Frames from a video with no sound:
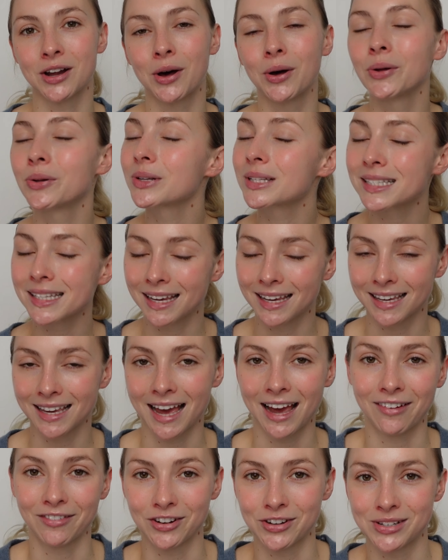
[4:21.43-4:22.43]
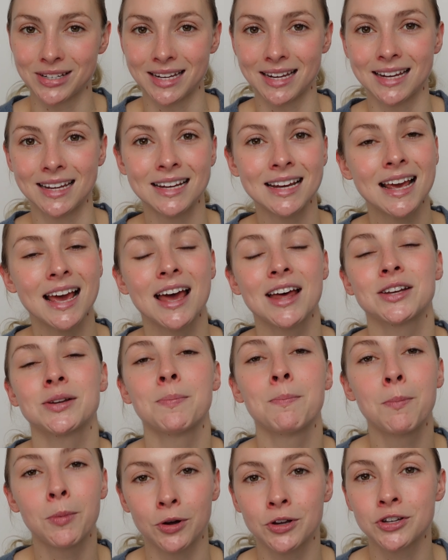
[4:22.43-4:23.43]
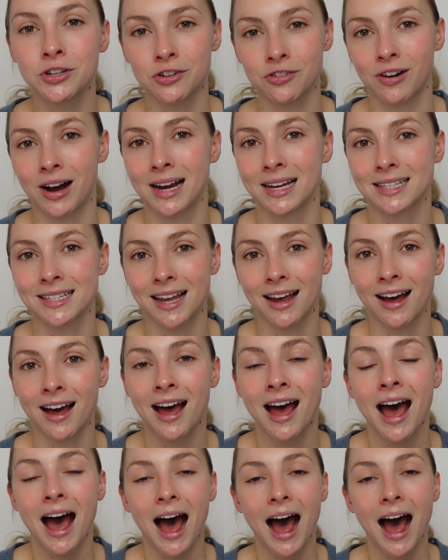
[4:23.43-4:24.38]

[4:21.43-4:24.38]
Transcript: whole skincare routine, moisturizer.